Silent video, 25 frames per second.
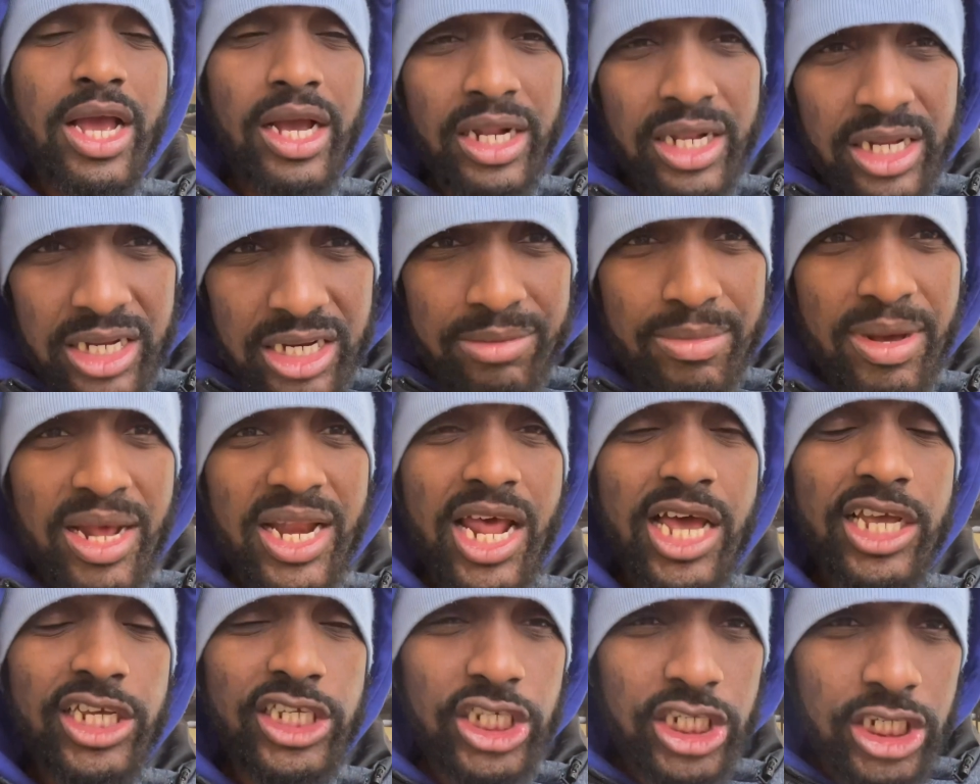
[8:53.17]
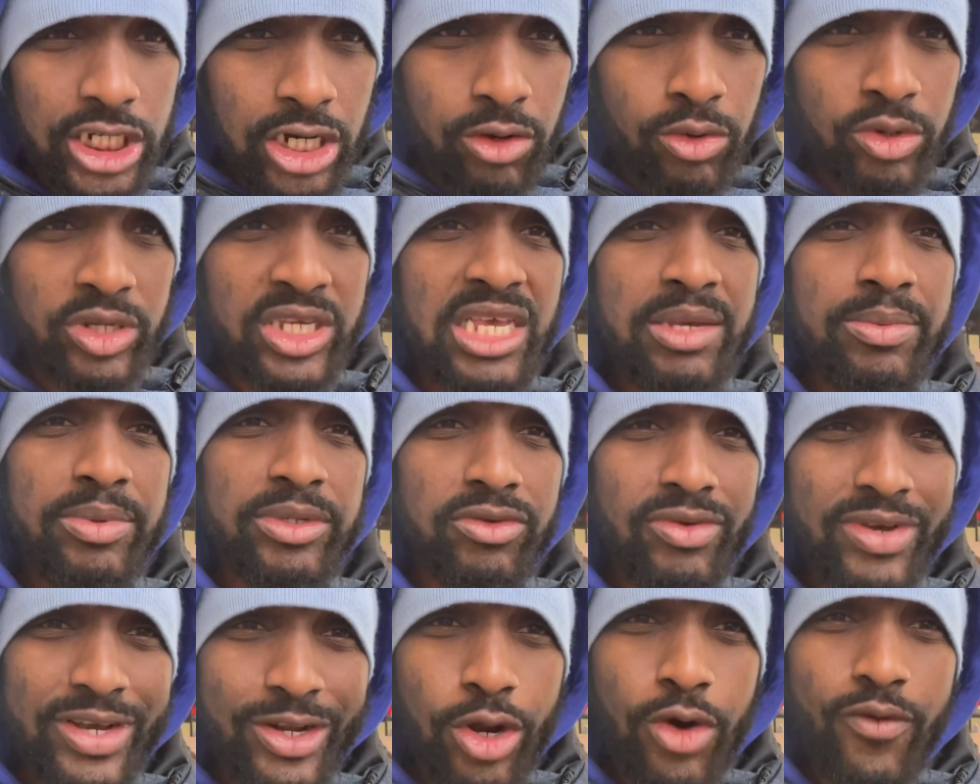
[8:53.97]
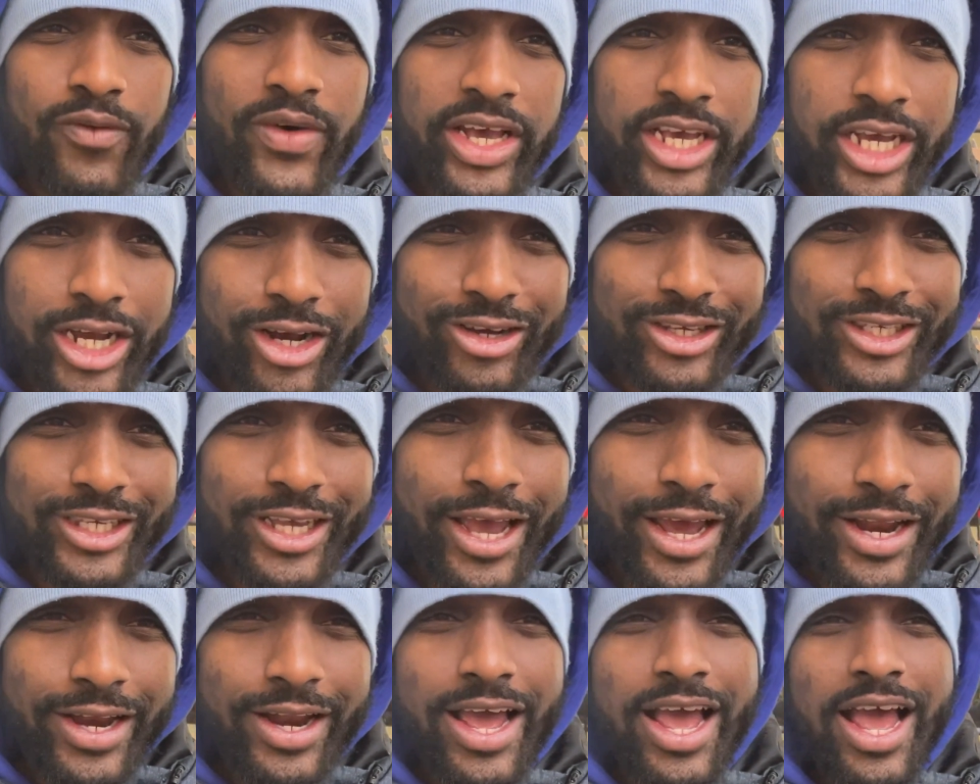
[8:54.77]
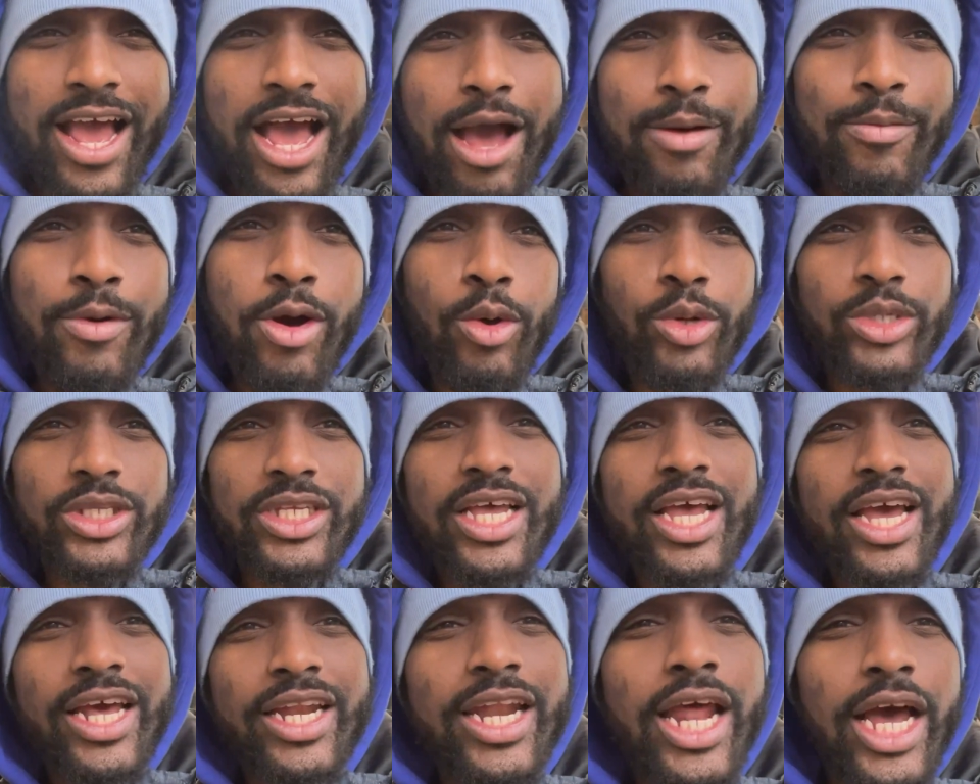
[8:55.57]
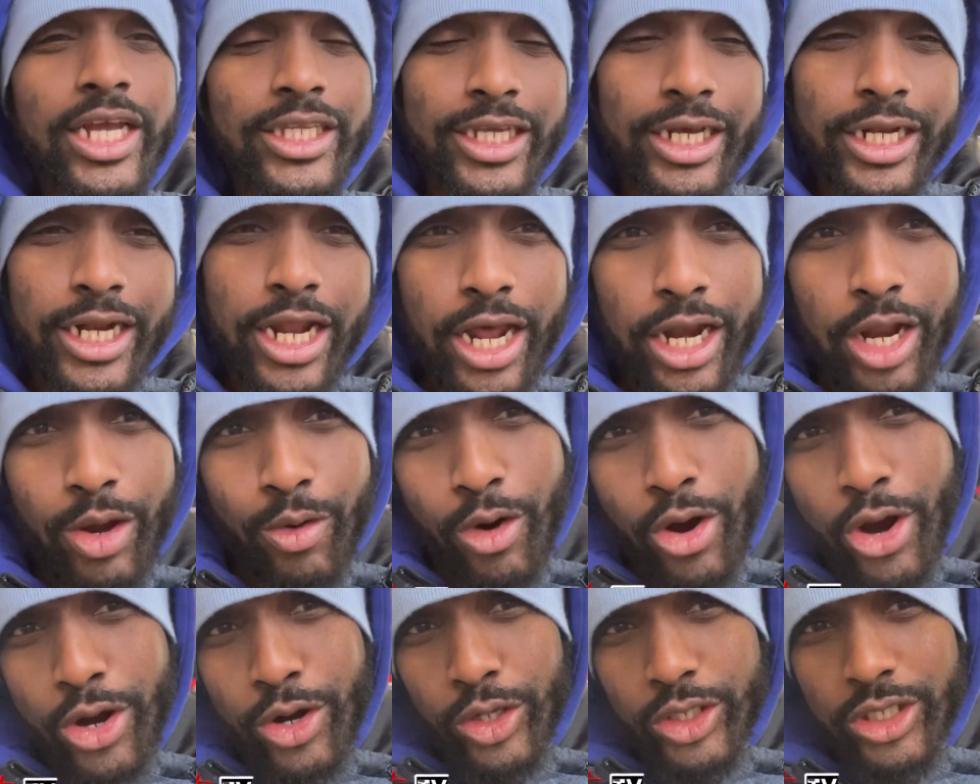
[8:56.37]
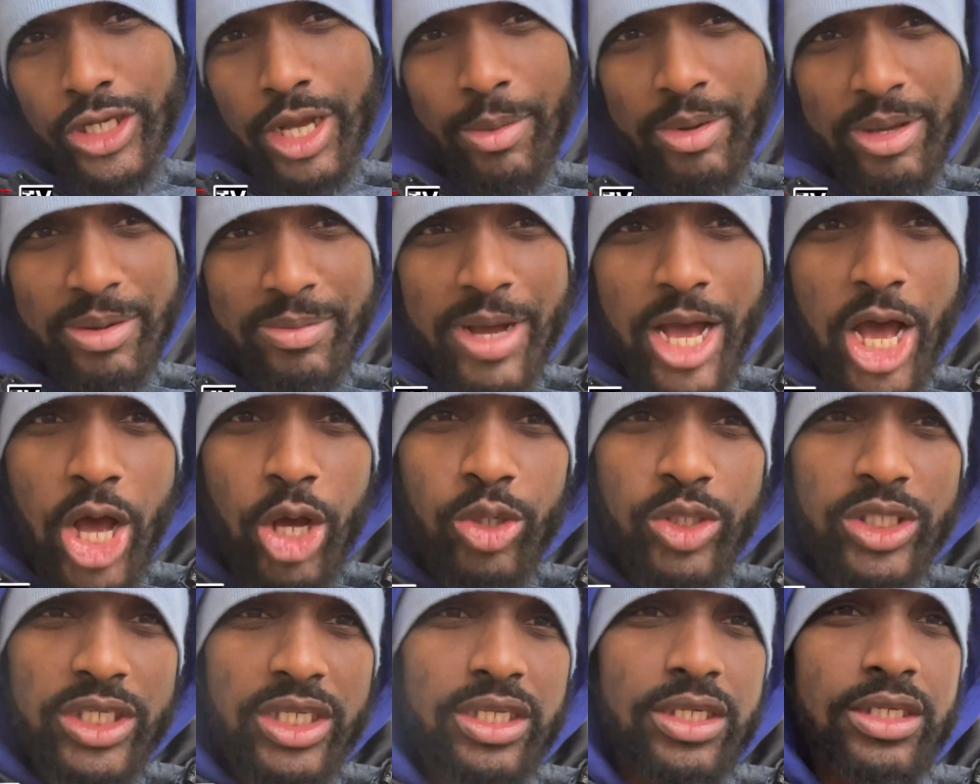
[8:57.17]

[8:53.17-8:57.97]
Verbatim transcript: Click the bell and share. We keep it real over here. Said, I'm out. Not another word or something. I'm out.